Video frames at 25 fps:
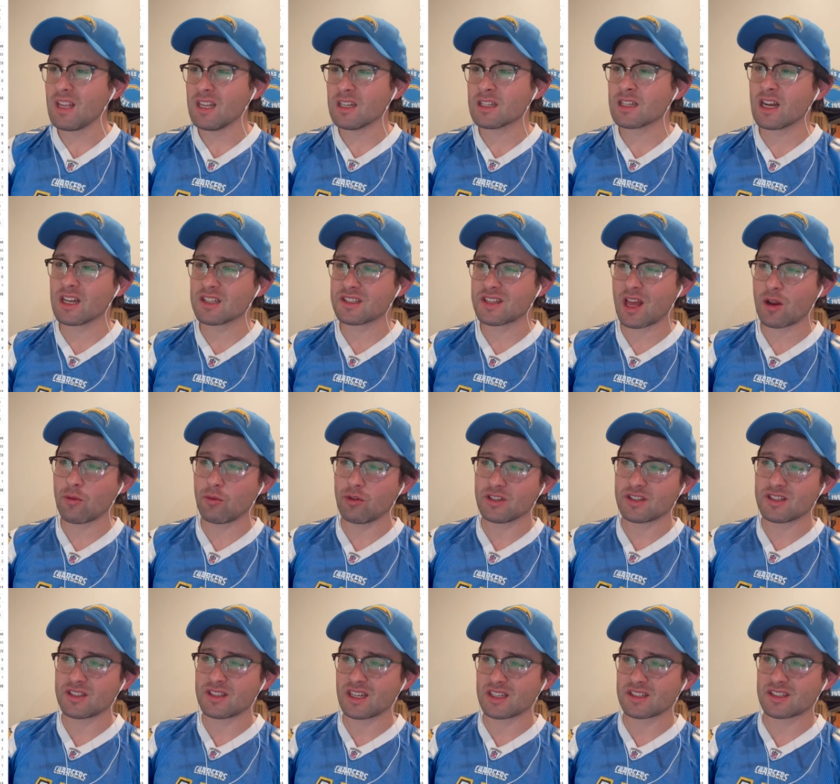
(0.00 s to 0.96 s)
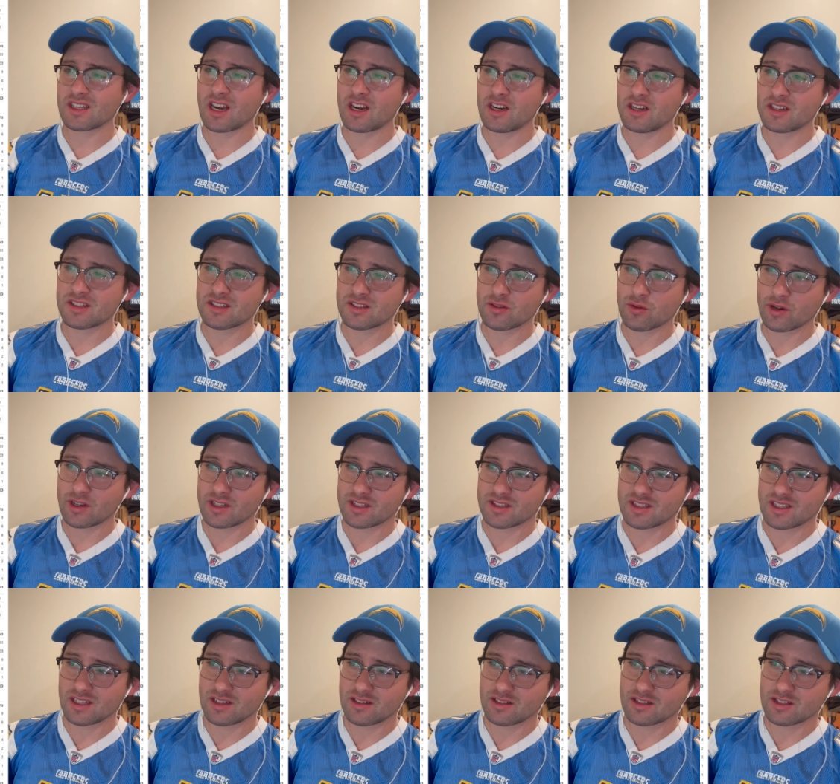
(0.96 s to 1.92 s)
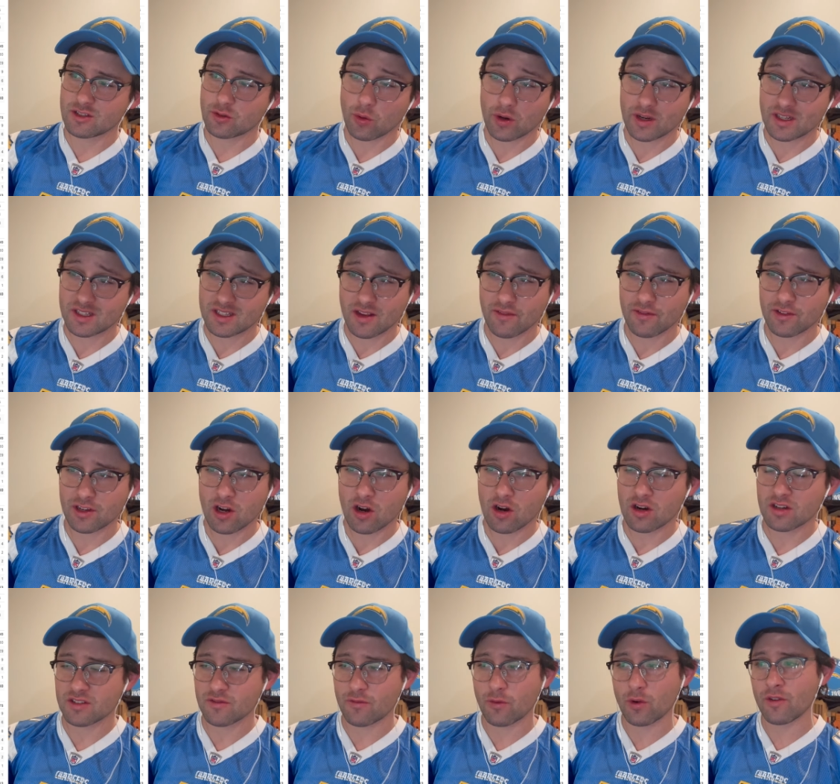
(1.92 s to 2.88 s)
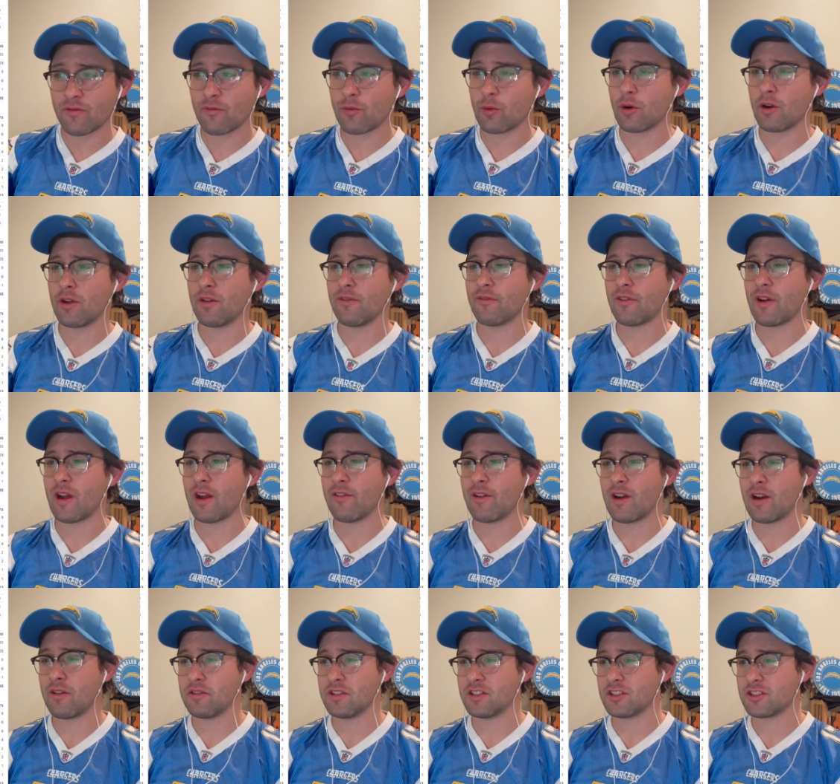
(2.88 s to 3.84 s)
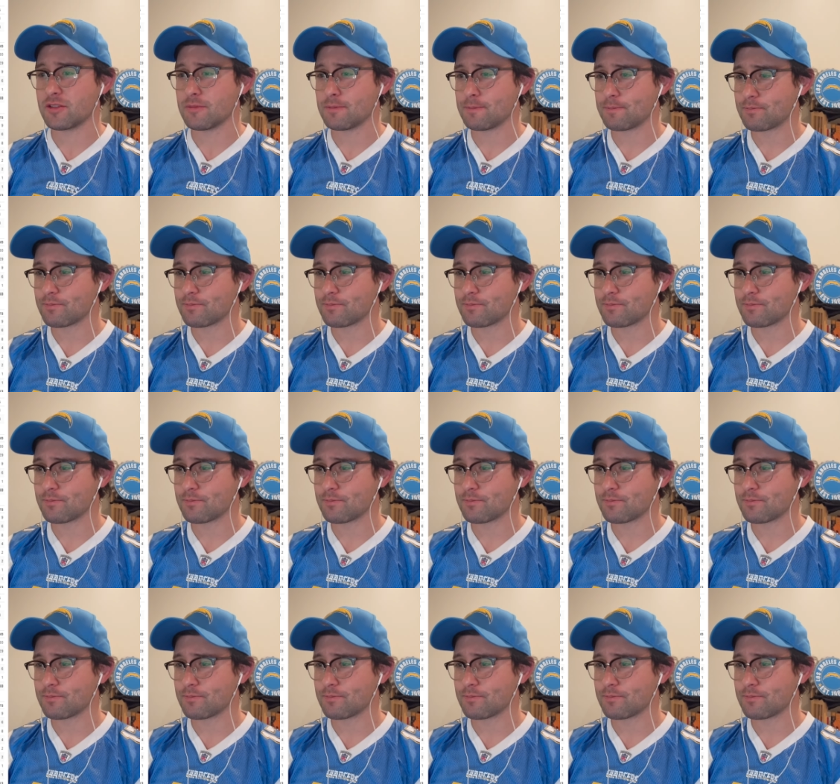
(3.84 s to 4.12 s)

Gus Edwards, 6 carries, 27 yards, 40.5 average.